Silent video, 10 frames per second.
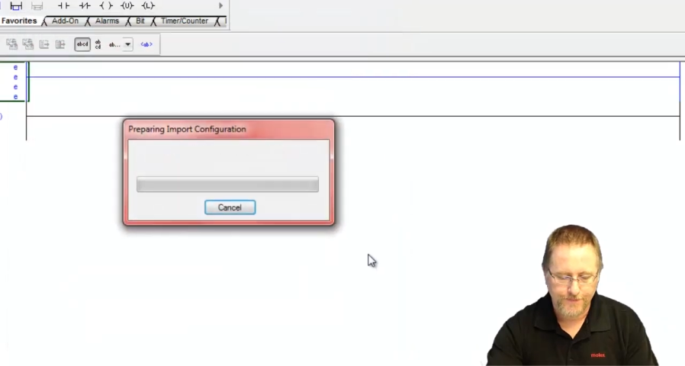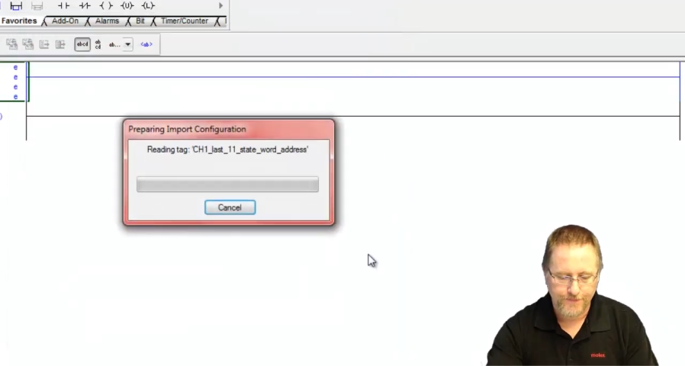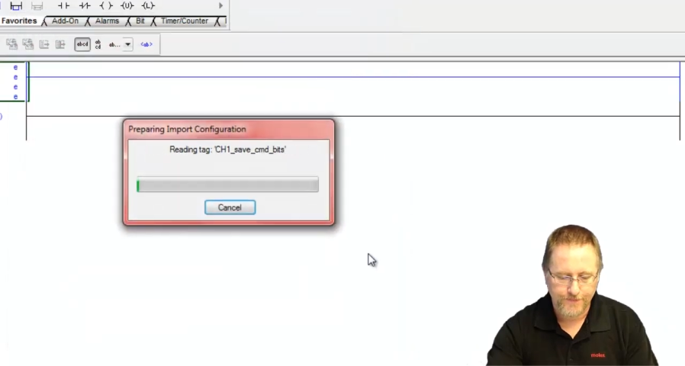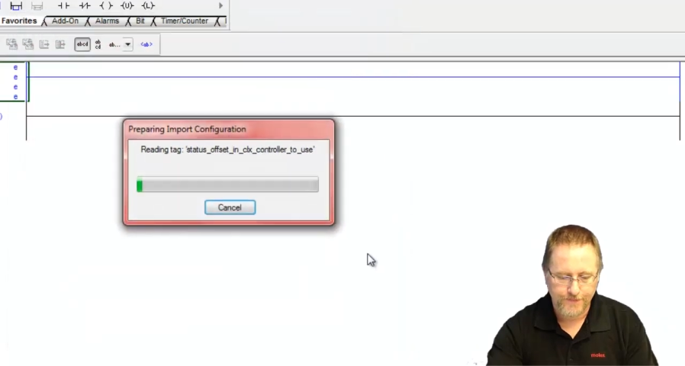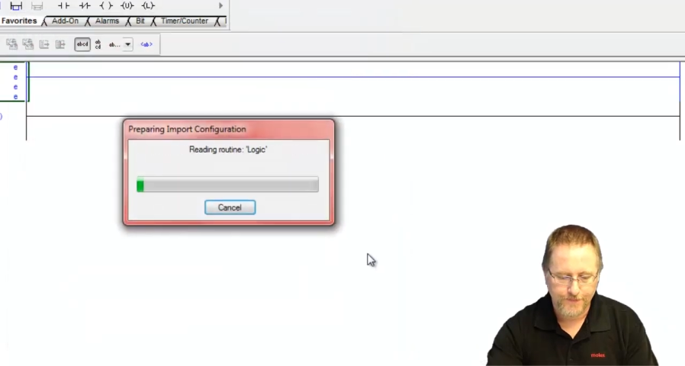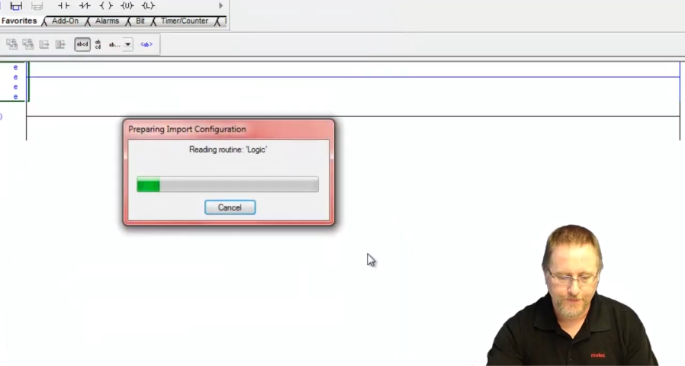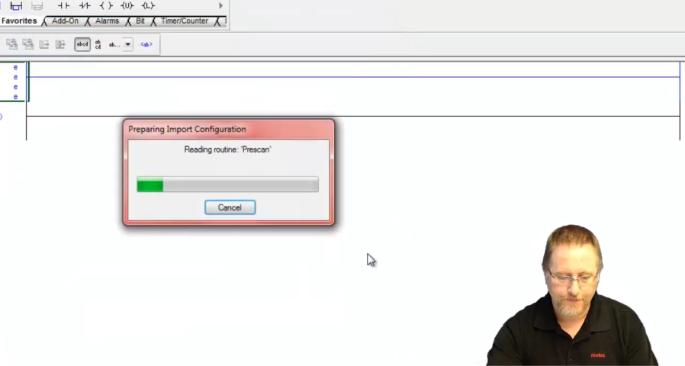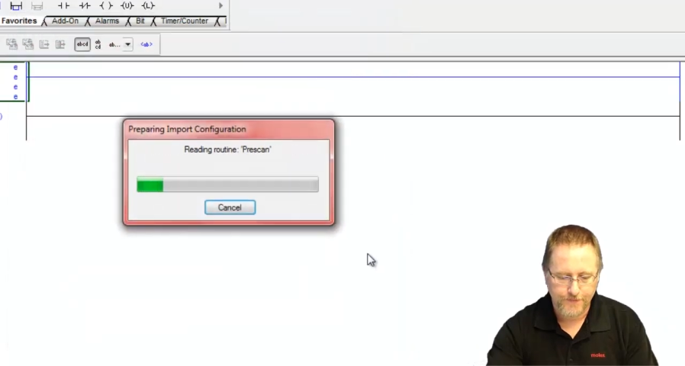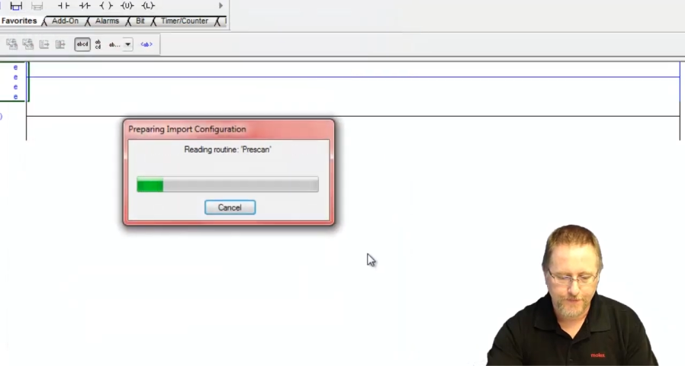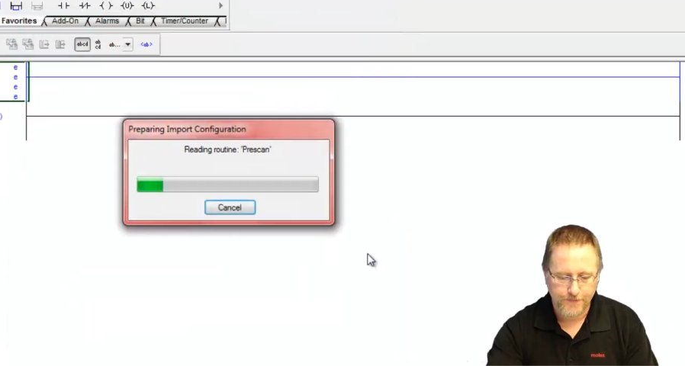
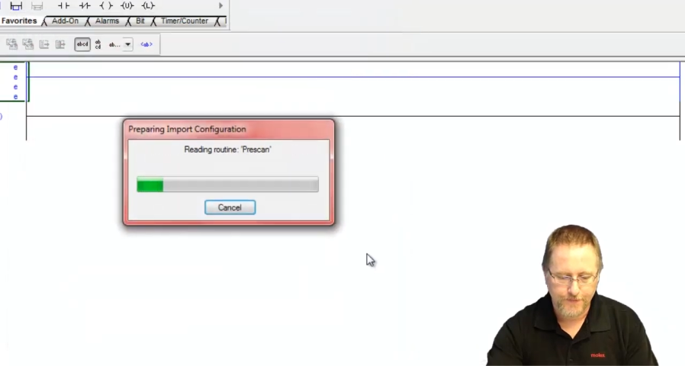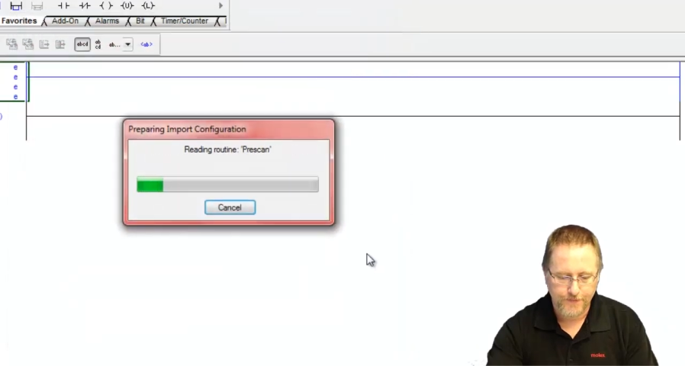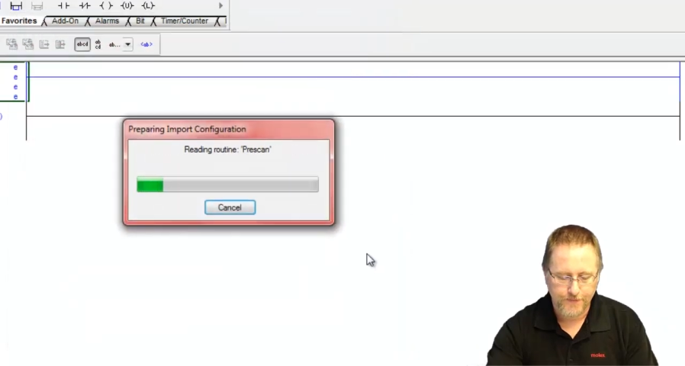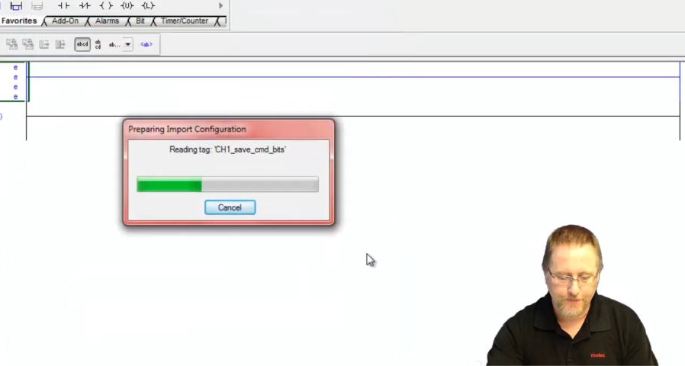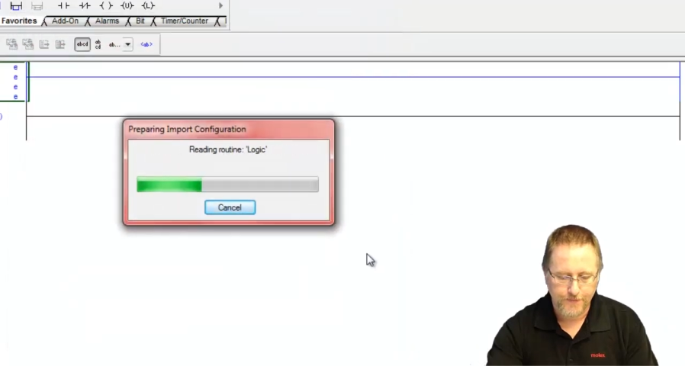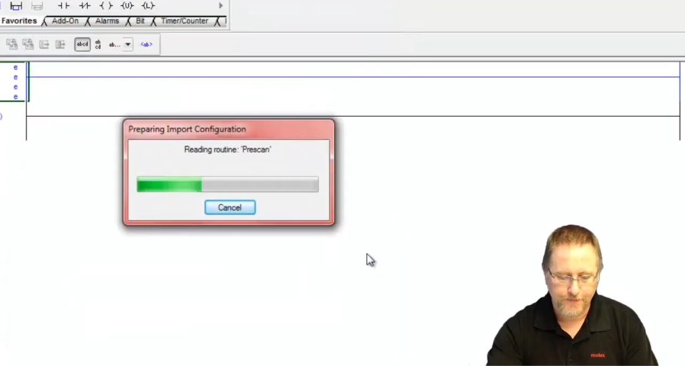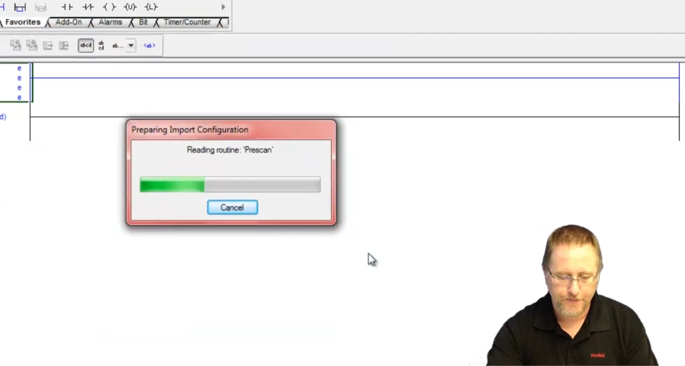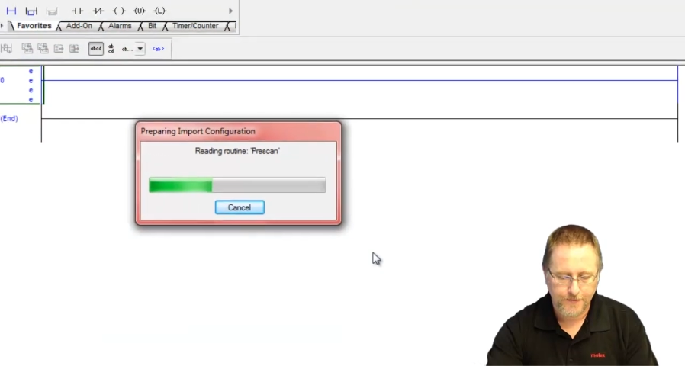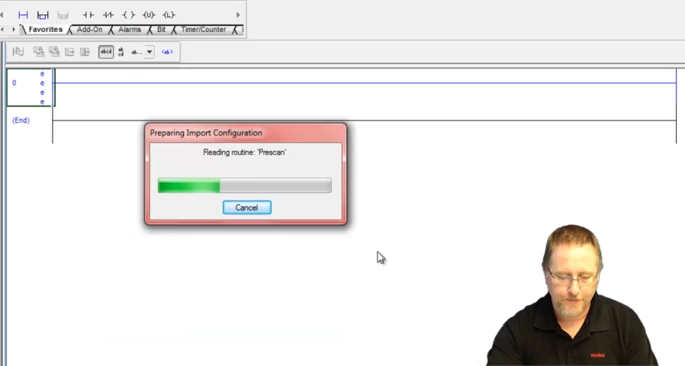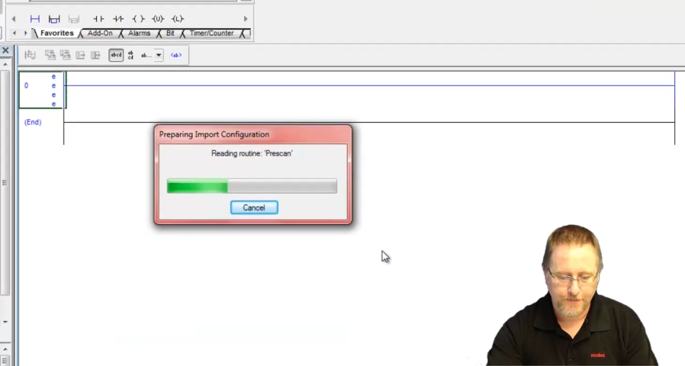
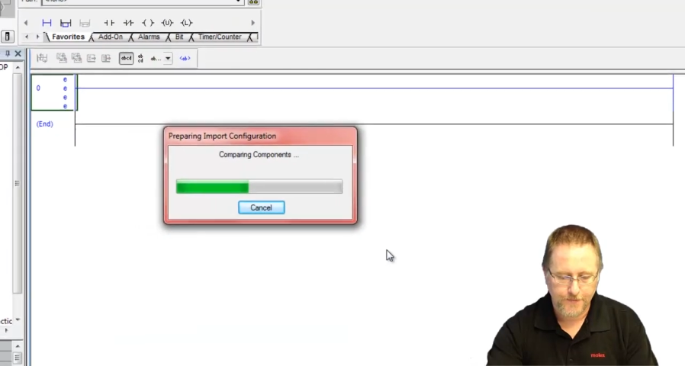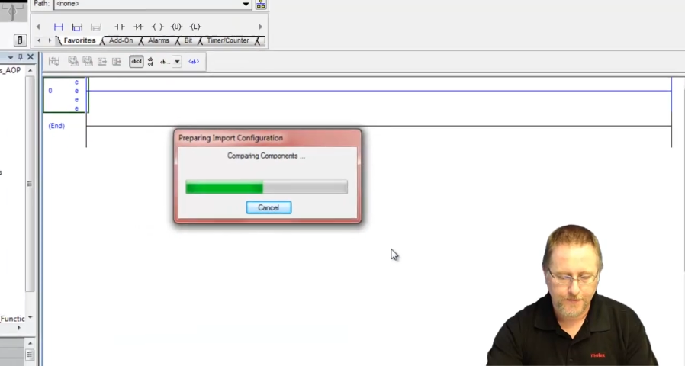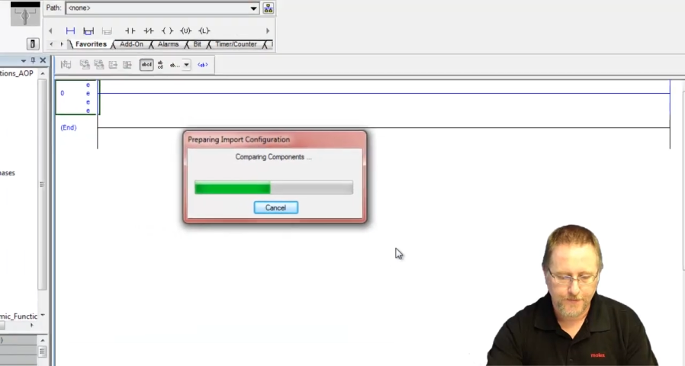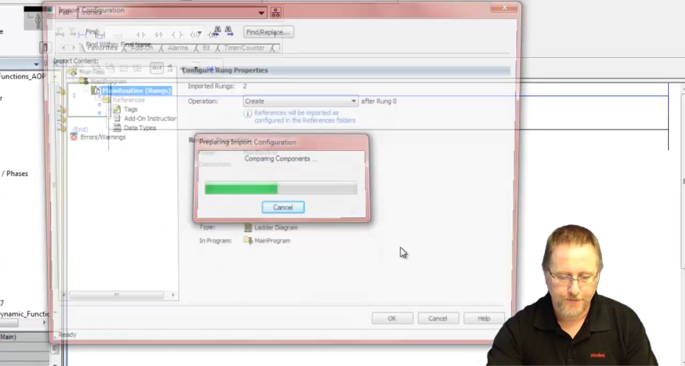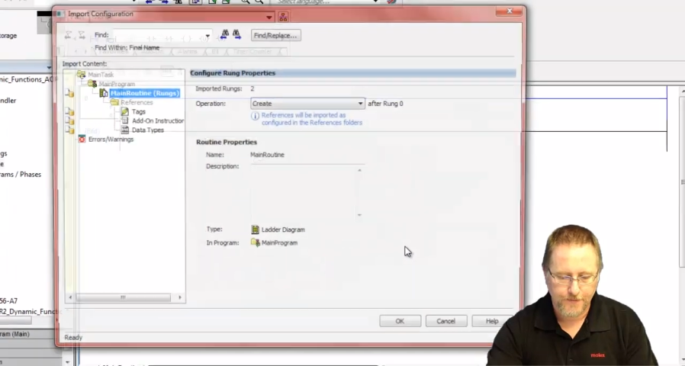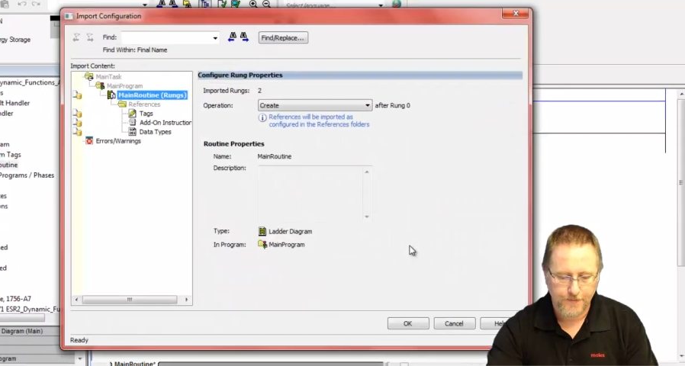[no speech]